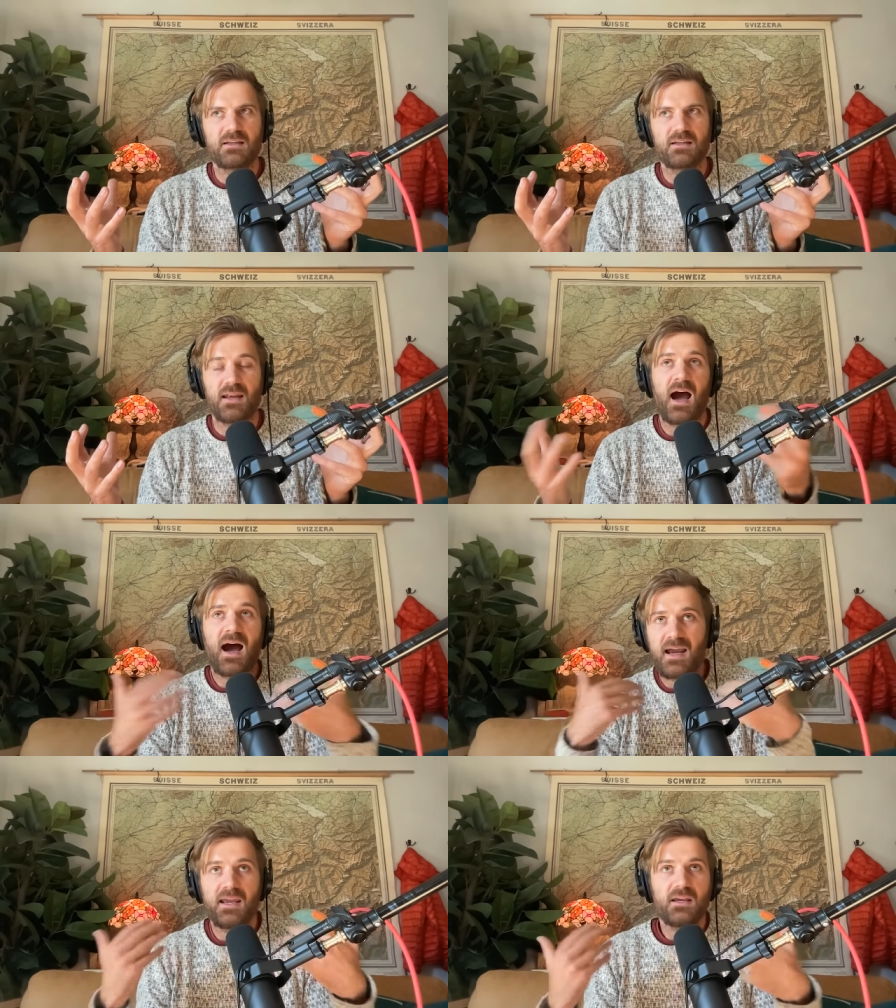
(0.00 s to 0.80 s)
that
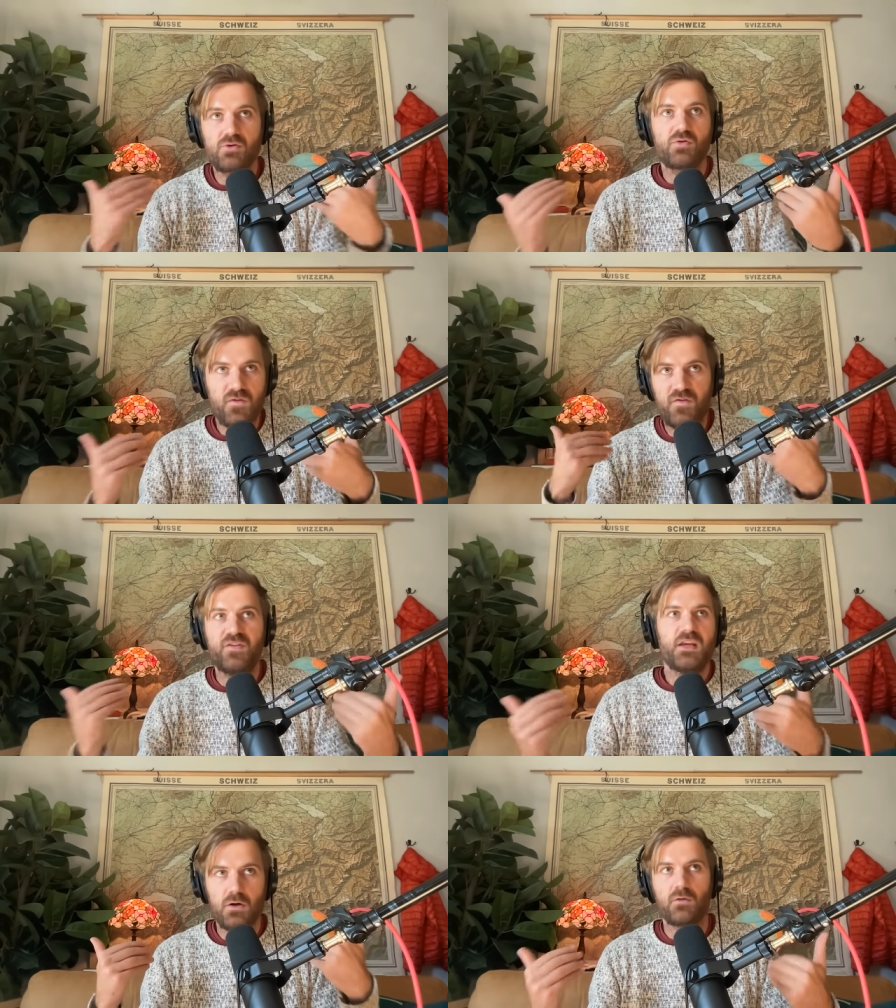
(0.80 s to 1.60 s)
I
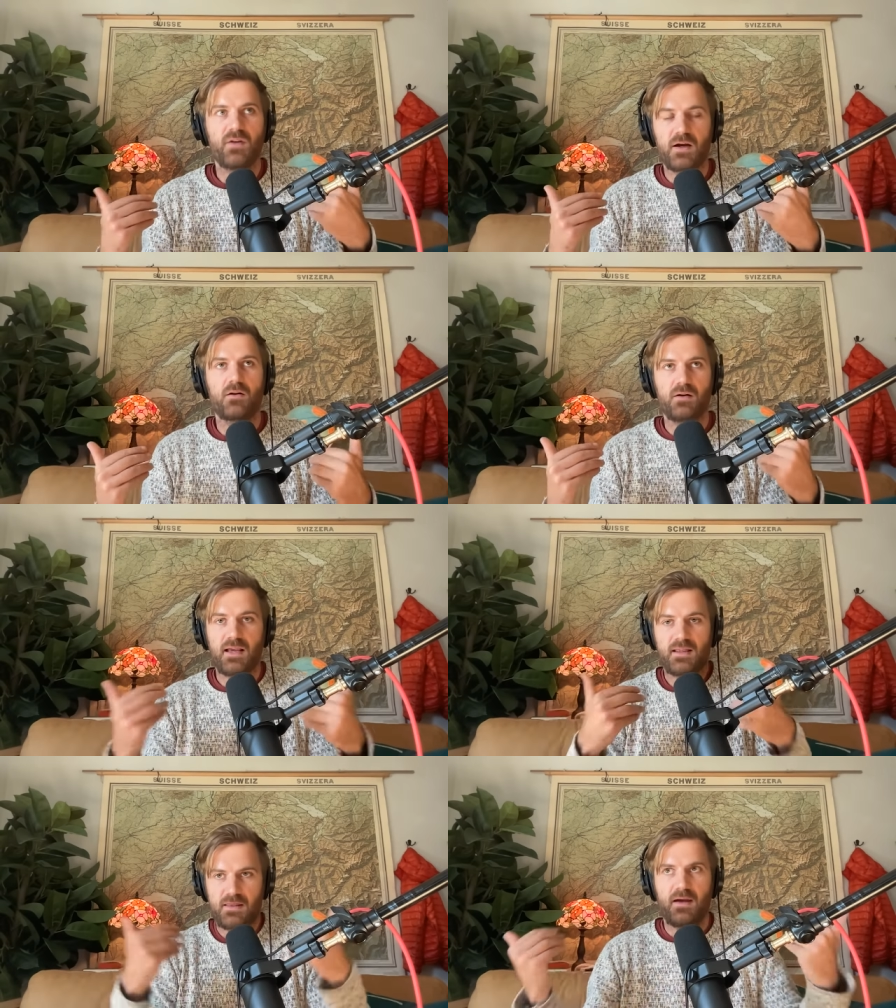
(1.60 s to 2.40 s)
feel very
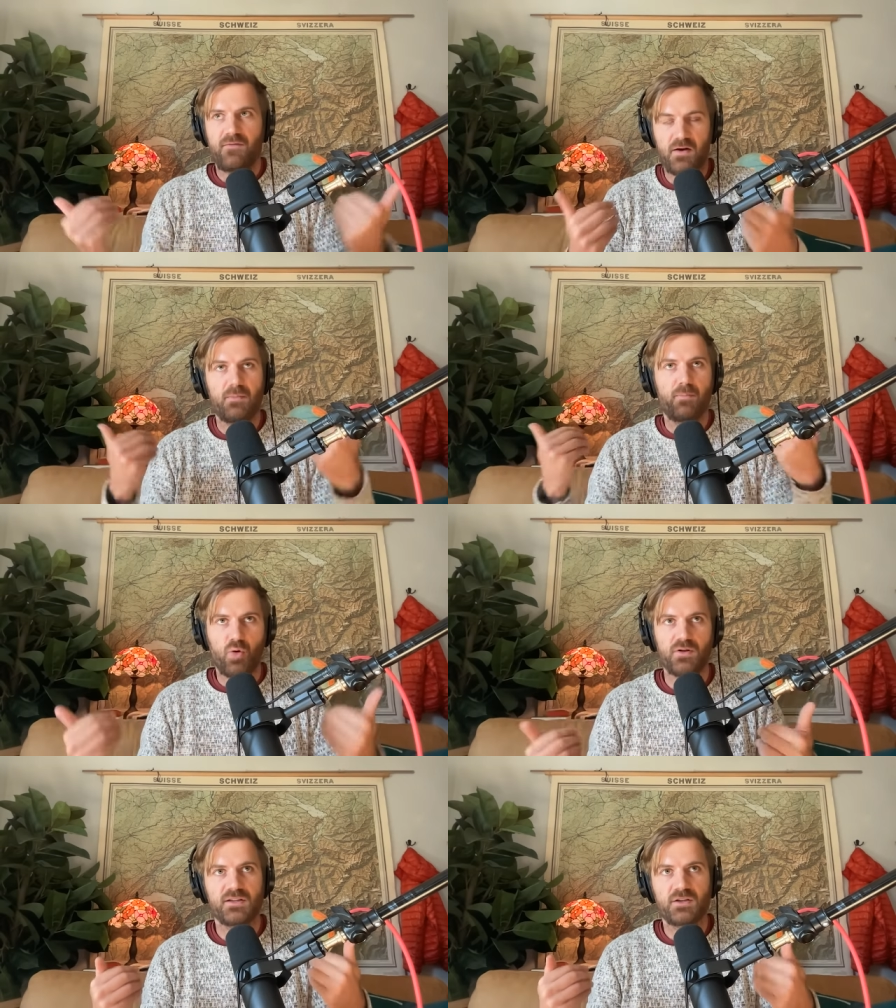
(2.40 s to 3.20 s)
like a very
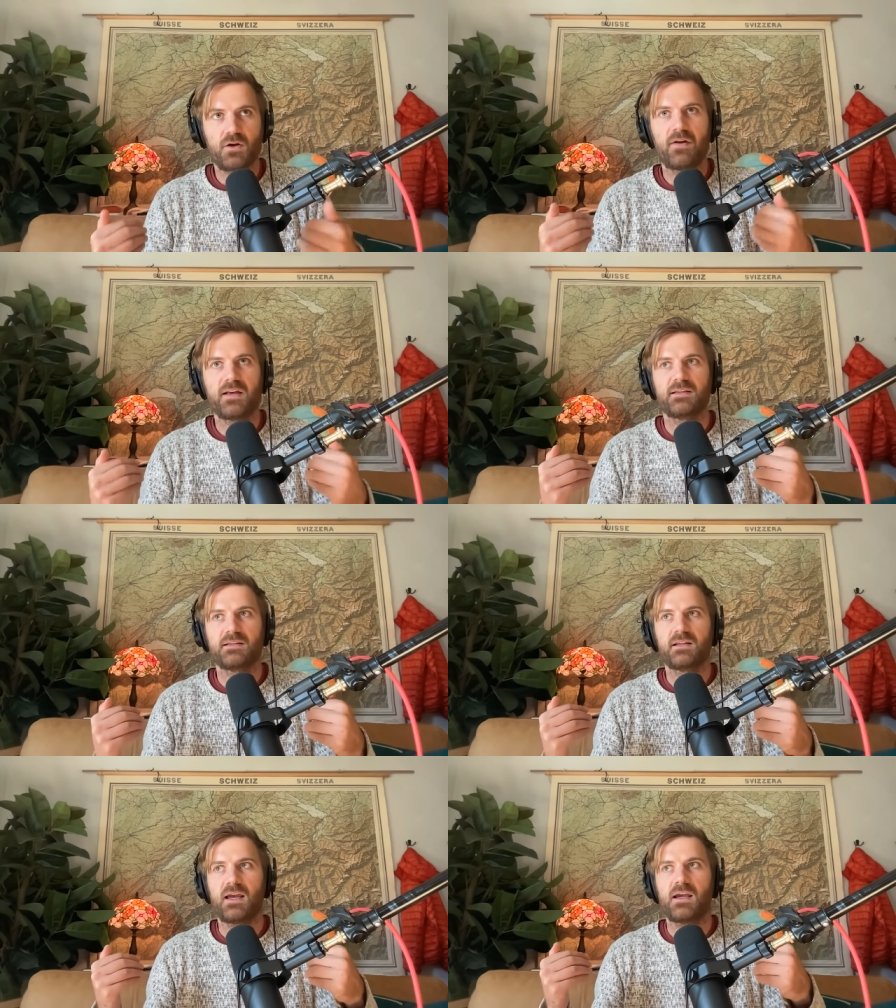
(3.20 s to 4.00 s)
important service
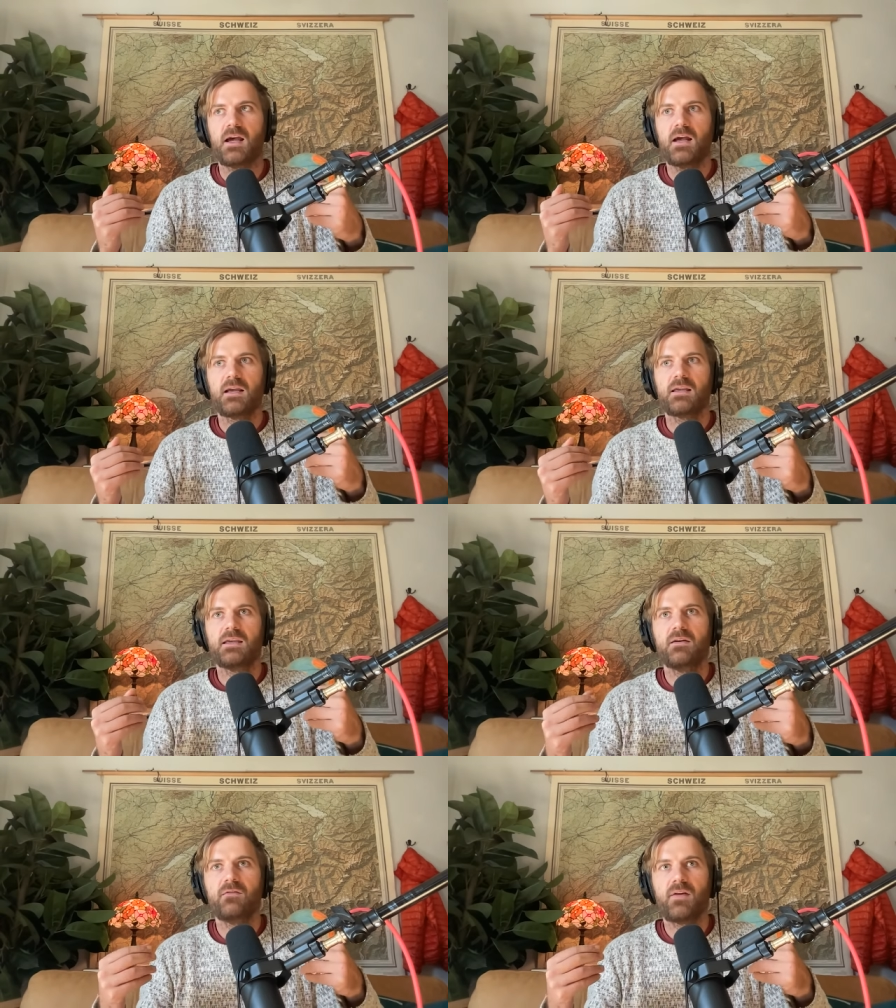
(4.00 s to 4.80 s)
is like
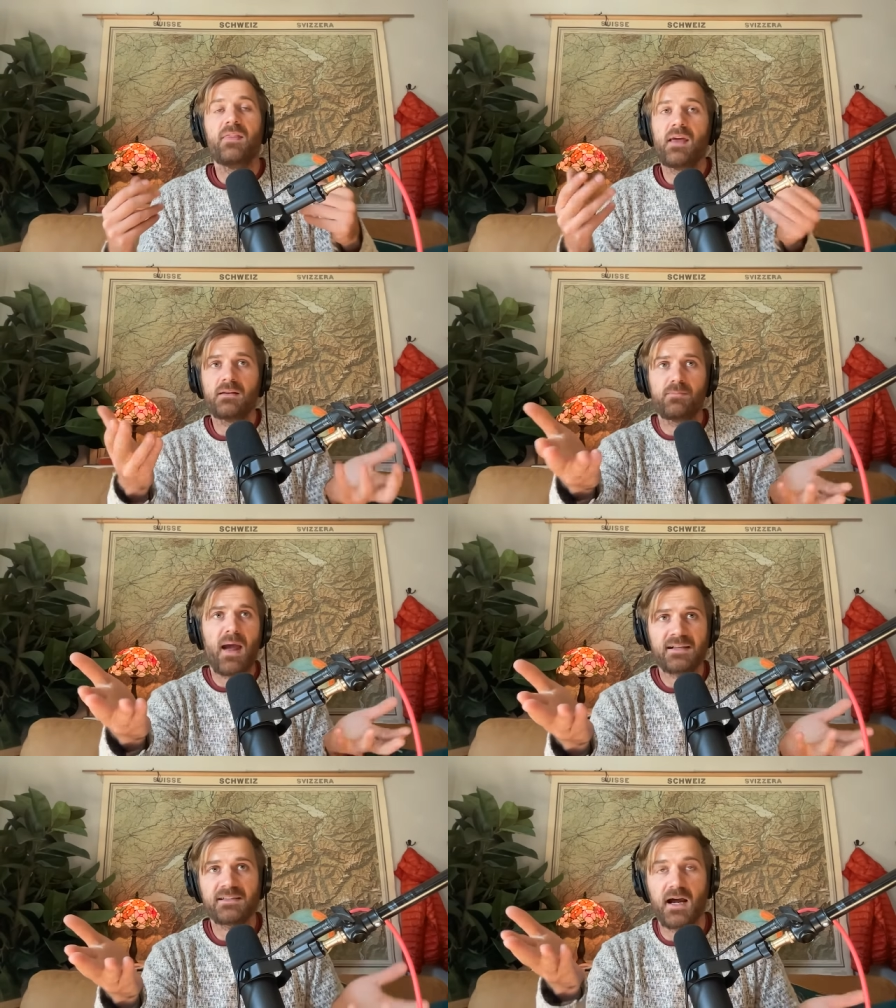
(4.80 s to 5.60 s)
give and and
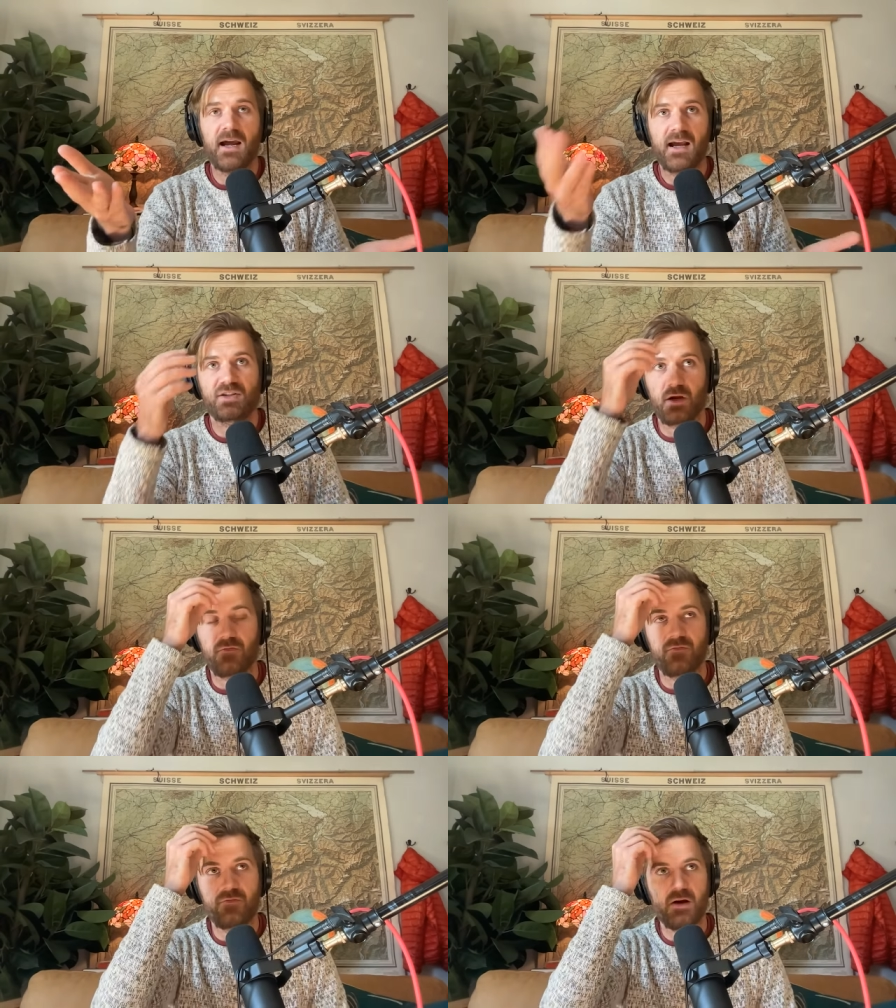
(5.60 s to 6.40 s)
Max and I actually our
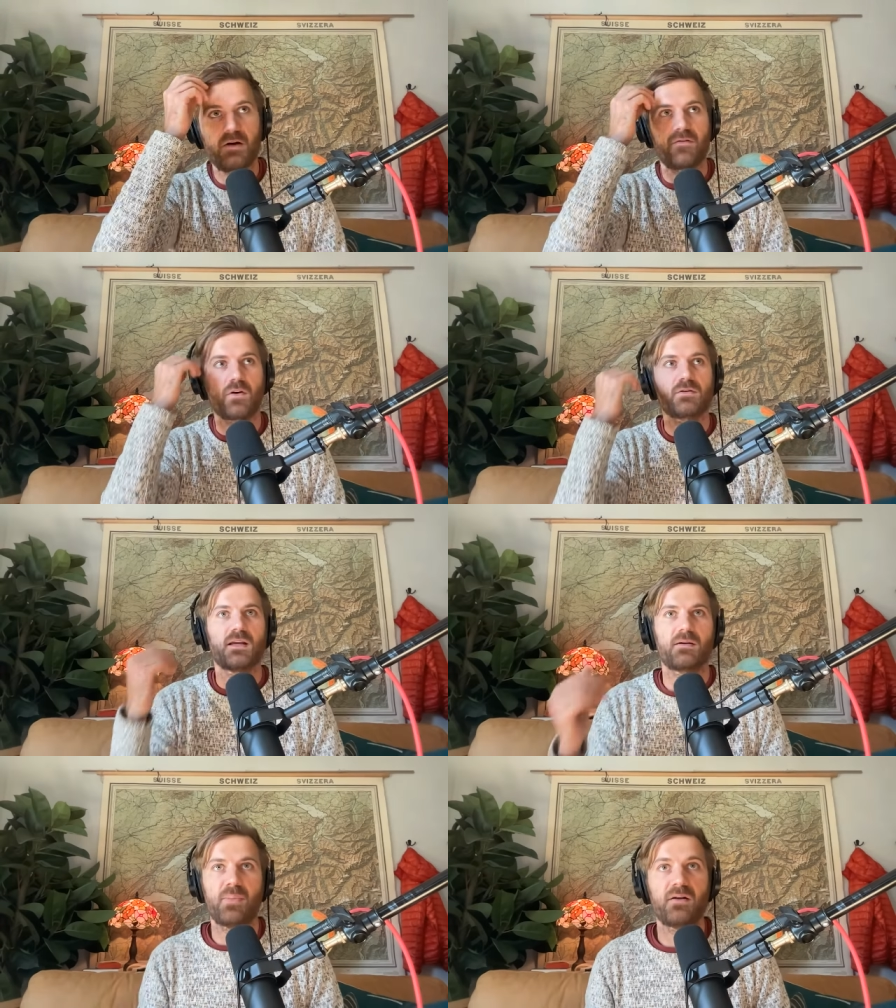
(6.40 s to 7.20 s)
very first
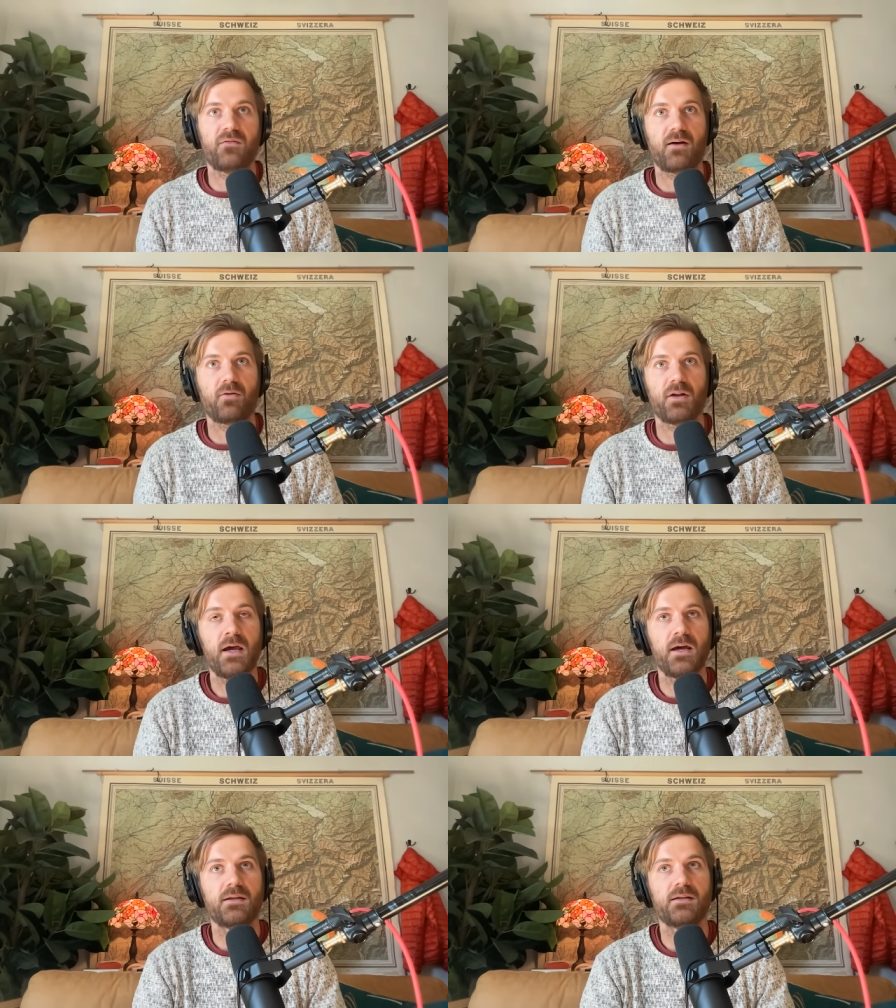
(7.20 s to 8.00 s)
like big viral
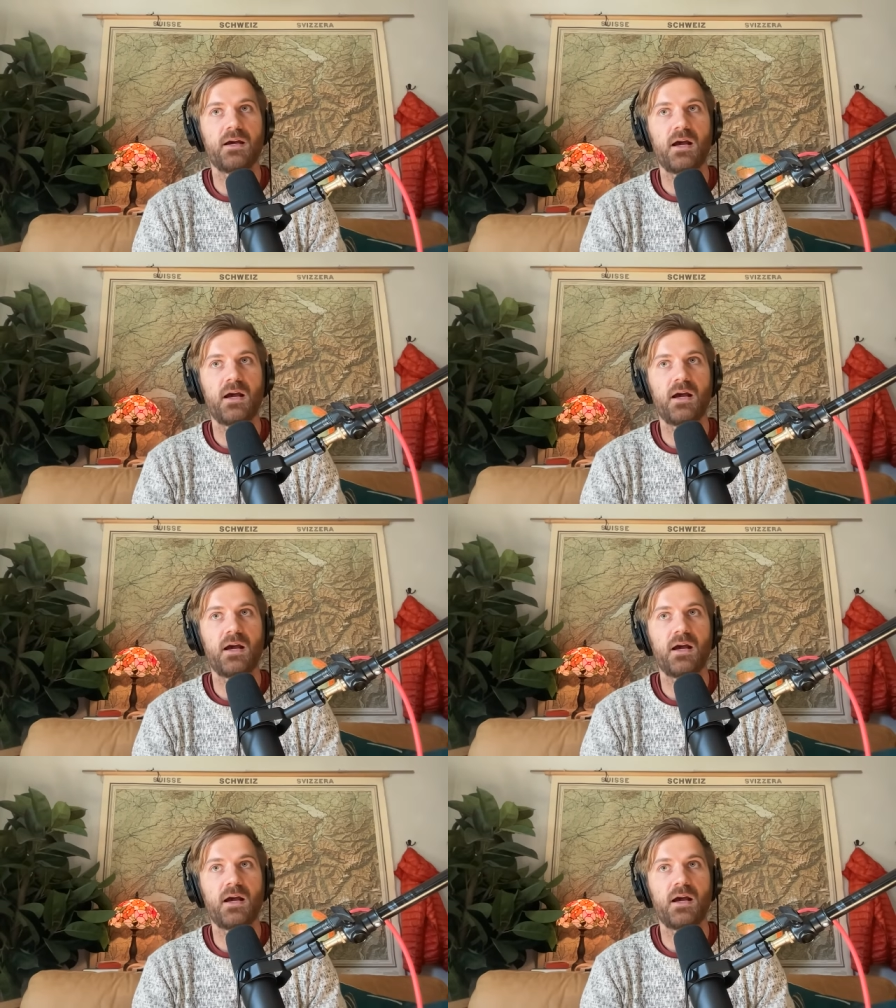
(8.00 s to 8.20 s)
hit